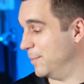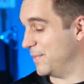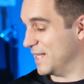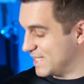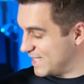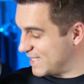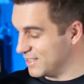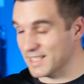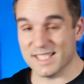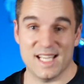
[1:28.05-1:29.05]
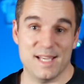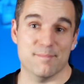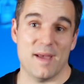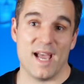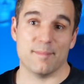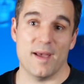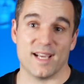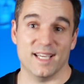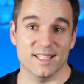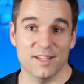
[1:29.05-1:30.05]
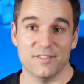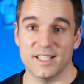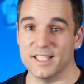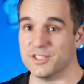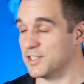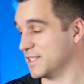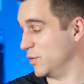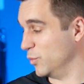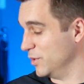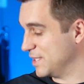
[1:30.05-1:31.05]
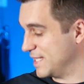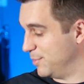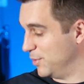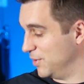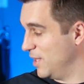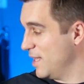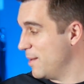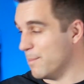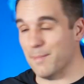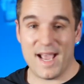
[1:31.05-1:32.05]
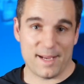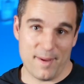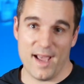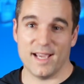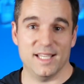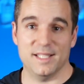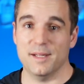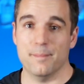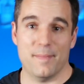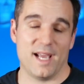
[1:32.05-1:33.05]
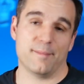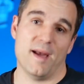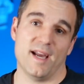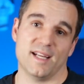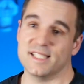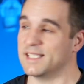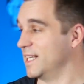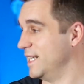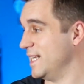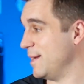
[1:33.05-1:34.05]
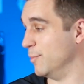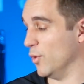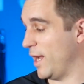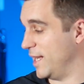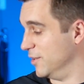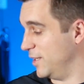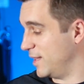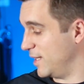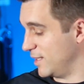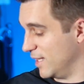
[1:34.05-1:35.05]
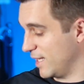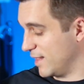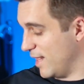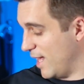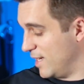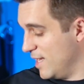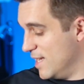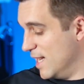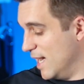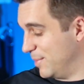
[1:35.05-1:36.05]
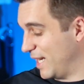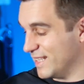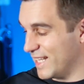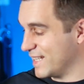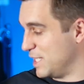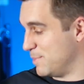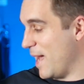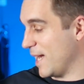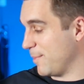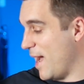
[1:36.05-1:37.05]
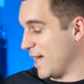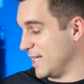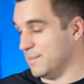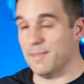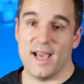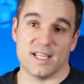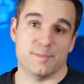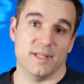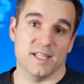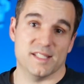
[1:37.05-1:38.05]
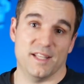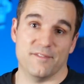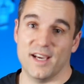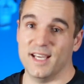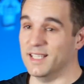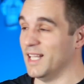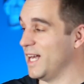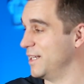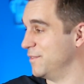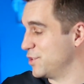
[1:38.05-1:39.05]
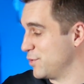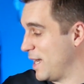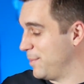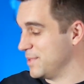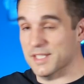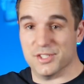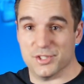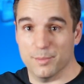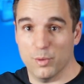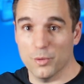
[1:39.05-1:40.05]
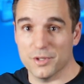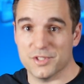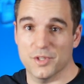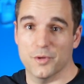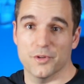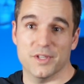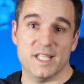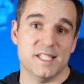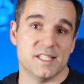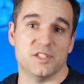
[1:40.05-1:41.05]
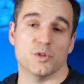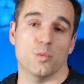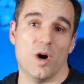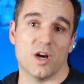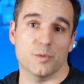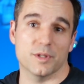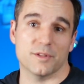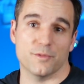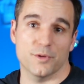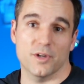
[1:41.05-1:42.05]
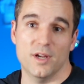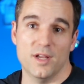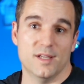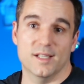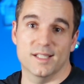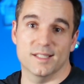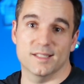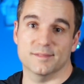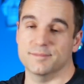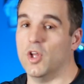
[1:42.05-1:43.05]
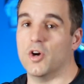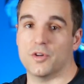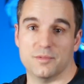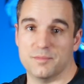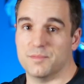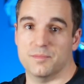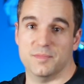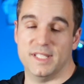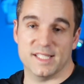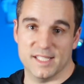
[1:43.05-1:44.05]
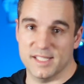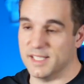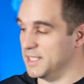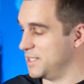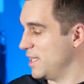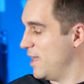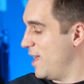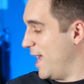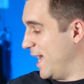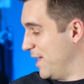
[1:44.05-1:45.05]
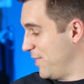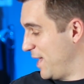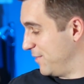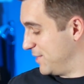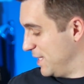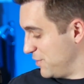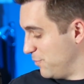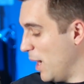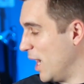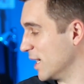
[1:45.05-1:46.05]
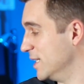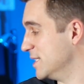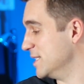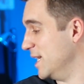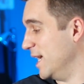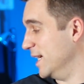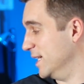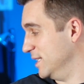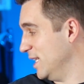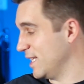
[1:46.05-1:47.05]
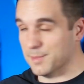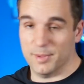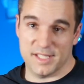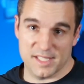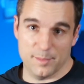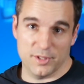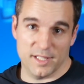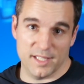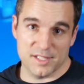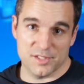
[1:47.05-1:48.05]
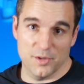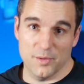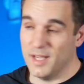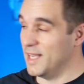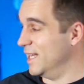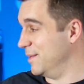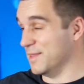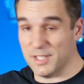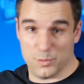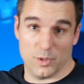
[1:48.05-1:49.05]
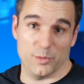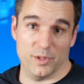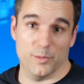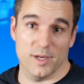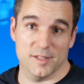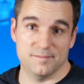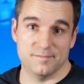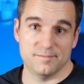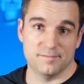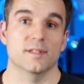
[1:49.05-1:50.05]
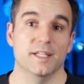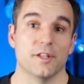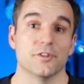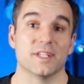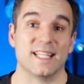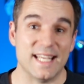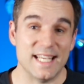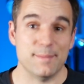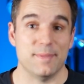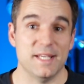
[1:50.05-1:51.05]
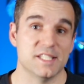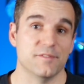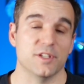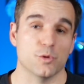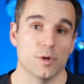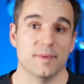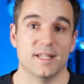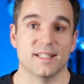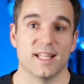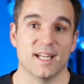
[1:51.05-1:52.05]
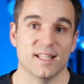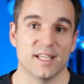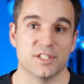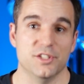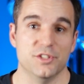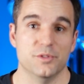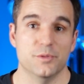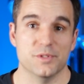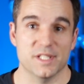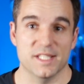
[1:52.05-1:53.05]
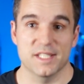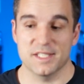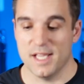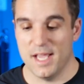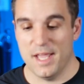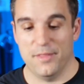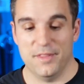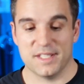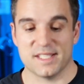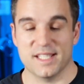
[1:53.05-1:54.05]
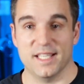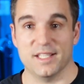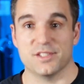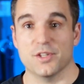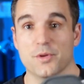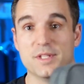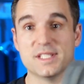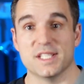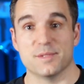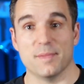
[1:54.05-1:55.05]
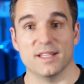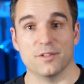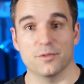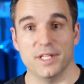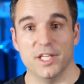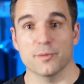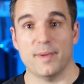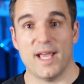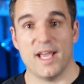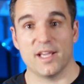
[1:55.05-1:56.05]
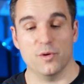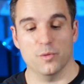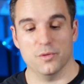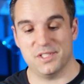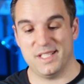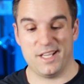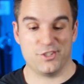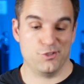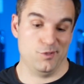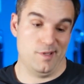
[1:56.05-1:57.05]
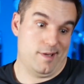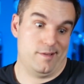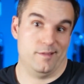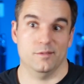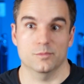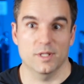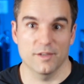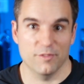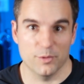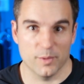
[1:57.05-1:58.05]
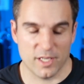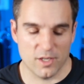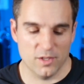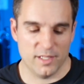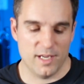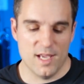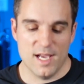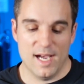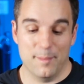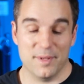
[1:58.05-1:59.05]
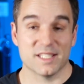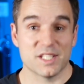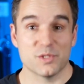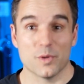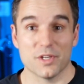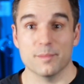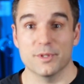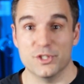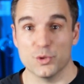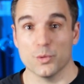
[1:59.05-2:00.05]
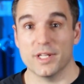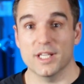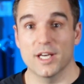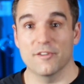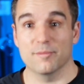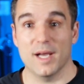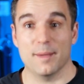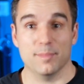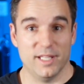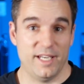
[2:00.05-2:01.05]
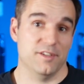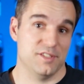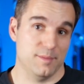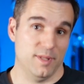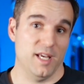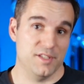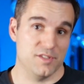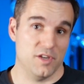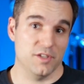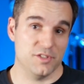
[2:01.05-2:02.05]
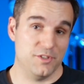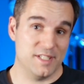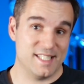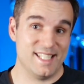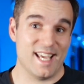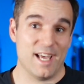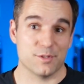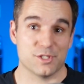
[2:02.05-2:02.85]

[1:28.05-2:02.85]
this is still the same backpack. I love it. It's just a real simple backpacking backpack. It's not a name brand or anything like that, but I like these backpacking packs because they've got a lot of straps and support, so they're easy to walk with for long distances, and they have tons of pockets and lots of places to put things, so these work really well. Another key piece of equipment that I like to use is this thing. So this is my little gear bag or satchel, I don't know, whatever you want to call it. But this is where the majority of my plein air supplies are. So you can see how